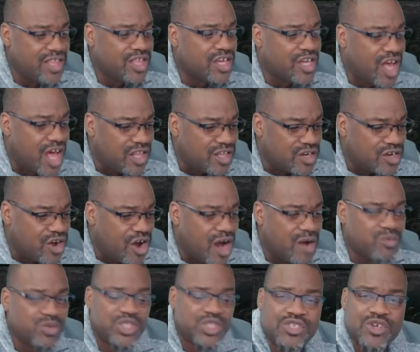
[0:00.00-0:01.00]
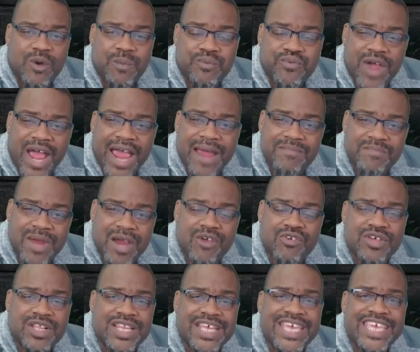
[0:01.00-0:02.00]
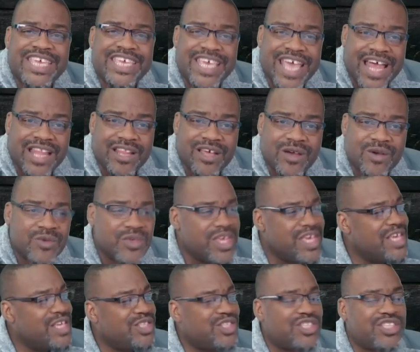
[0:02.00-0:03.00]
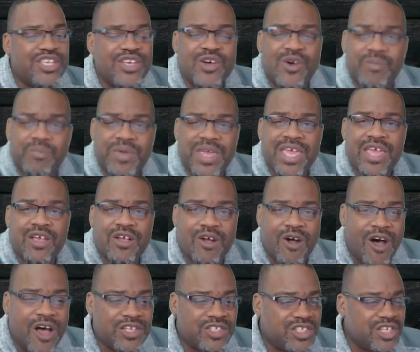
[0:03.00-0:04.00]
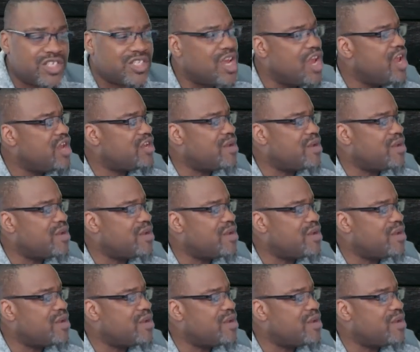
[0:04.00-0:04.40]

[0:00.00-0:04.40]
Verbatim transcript: the color guard was primarily yellow, still being cautious.